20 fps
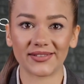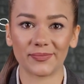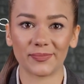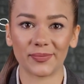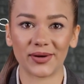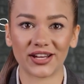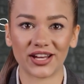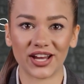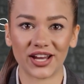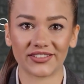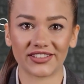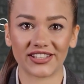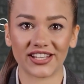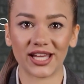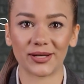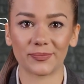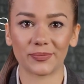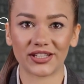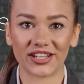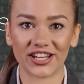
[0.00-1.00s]
but not the
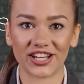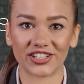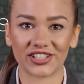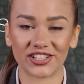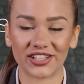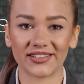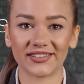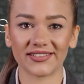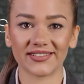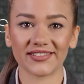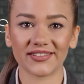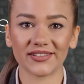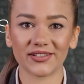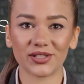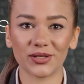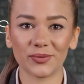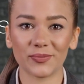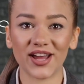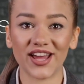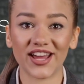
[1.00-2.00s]
obligation,
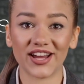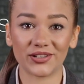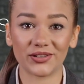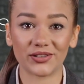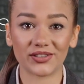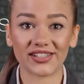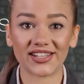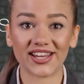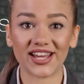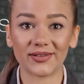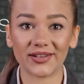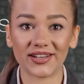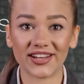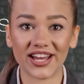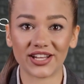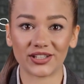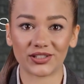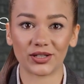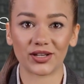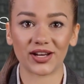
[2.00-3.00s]
to buy or sell an
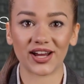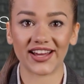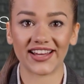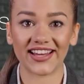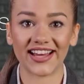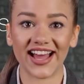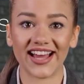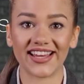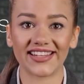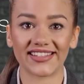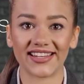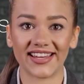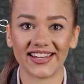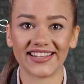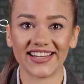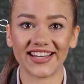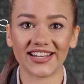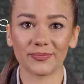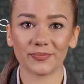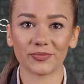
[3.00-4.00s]
underlying asset
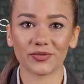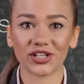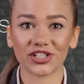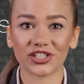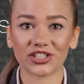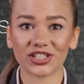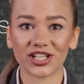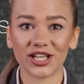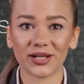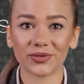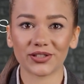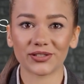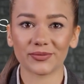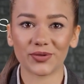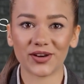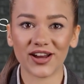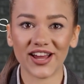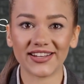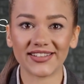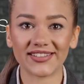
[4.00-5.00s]
at a predetermined
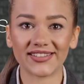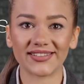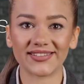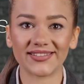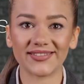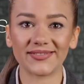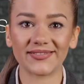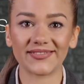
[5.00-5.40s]
price,